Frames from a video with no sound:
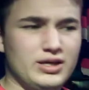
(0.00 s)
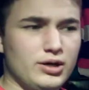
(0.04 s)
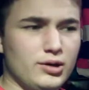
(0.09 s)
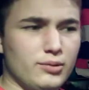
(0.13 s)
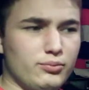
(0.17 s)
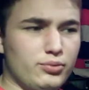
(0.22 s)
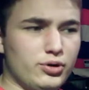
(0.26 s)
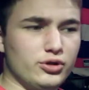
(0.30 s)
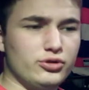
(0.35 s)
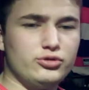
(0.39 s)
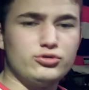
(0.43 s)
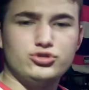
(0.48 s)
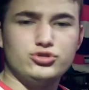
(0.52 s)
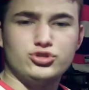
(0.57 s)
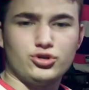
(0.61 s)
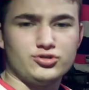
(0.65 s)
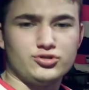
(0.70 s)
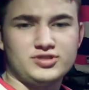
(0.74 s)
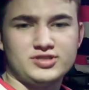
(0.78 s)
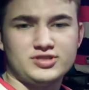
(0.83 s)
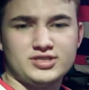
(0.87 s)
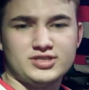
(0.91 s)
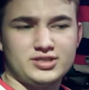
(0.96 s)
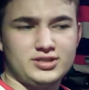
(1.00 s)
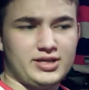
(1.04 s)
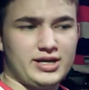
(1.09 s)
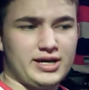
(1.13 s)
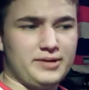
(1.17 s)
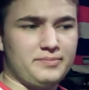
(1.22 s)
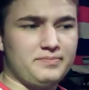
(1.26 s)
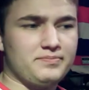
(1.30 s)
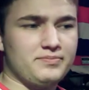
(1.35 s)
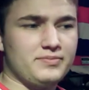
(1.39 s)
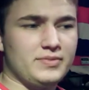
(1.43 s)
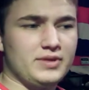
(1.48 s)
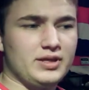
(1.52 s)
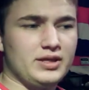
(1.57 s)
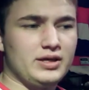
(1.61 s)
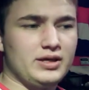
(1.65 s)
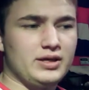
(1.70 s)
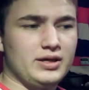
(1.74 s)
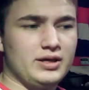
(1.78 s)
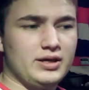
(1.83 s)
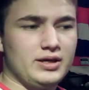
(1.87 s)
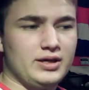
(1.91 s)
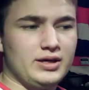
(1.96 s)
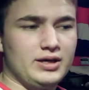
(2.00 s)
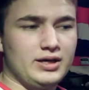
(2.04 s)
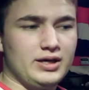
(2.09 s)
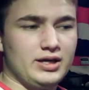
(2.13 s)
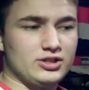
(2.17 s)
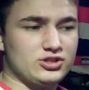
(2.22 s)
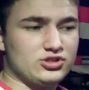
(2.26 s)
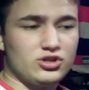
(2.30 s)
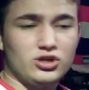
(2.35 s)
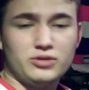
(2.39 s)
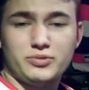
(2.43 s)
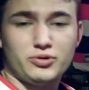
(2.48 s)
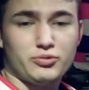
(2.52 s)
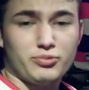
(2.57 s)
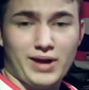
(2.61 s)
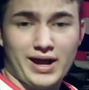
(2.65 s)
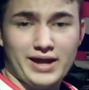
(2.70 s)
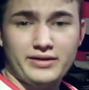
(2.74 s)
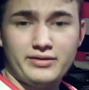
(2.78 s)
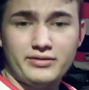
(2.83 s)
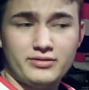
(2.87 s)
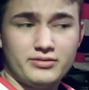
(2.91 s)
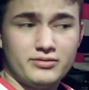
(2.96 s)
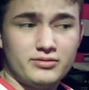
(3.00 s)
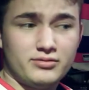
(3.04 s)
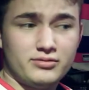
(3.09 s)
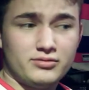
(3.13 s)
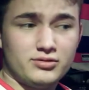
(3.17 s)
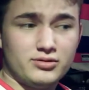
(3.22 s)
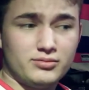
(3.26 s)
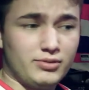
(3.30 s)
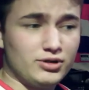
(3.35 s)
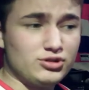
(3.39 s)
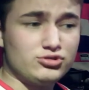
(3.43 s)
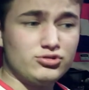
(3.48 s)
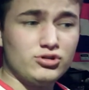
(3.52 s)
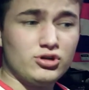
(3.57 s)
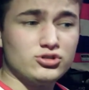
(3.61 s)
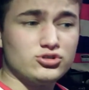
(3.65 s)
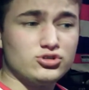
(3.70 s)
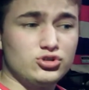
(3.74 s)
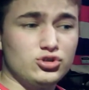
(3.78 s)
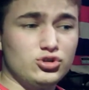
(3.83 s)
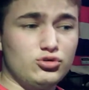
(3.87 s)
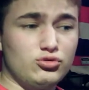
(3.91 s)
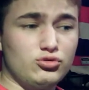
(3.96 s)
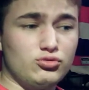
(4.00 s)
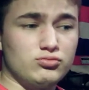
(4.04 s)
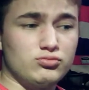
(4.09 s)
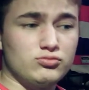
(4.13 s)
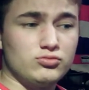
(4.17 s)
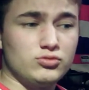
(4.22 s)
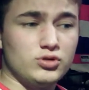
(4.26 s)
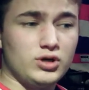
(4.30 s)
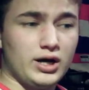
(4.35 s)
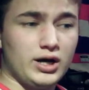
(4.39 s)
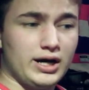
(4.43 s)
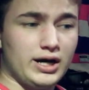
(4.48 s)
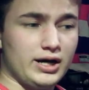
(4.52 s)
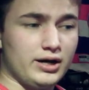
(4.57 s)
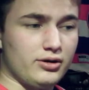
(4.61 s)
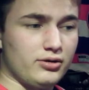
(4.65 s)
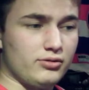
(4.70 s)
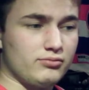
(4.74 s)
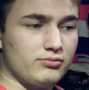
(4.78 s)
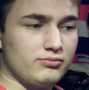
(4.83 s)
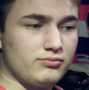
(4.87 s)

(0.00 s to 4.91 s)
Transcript: put new jerseys in, yeah? It's going to be red. Montreal's new home